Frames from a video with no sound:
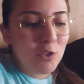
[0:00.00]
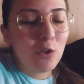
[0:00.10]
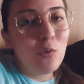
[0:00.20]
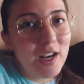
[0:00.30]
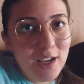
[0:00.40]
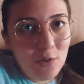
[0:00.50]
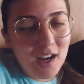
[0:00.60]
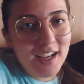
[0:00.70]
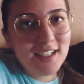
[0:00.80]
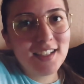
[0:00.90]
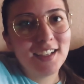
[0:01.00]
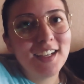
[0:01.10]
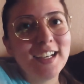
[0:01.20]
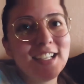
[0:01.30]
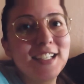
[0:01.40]
Reading wise,
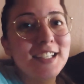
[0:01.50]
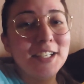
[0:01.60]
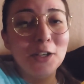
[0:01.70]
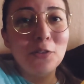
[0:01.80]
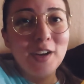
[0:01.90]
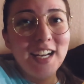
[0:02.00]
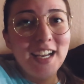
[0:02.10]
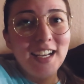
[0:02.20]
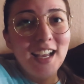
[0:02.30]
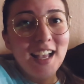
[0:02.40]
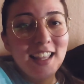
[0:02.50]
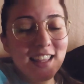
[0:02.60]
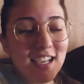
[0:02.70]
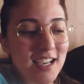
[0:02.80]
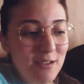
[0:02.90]
still reading
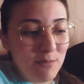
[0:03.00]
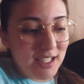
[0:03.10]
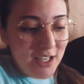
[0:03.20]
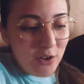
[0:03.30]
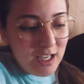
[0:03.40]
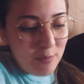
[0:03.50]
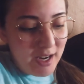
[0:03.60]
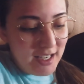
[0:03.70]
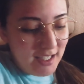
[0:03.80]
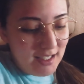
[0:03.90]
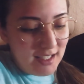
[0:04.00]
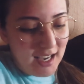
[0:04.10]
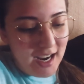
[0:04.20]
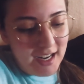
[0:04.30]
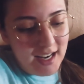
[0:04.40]
the Mysterious Benedict
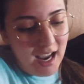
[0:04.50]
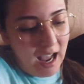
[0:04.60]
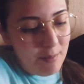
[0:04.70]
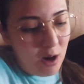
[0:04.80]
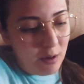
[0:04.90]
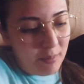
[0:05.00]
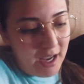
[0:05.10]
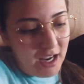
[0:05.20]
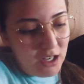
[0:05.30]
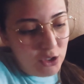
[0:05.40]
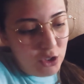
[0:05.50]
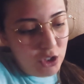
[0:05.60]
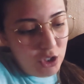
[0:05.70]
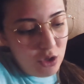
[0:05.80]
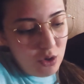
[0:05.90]
Society. I'm on page
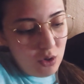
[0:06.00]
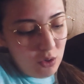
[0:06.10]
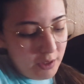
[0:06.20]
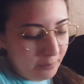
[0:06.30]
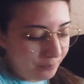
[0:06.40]
two.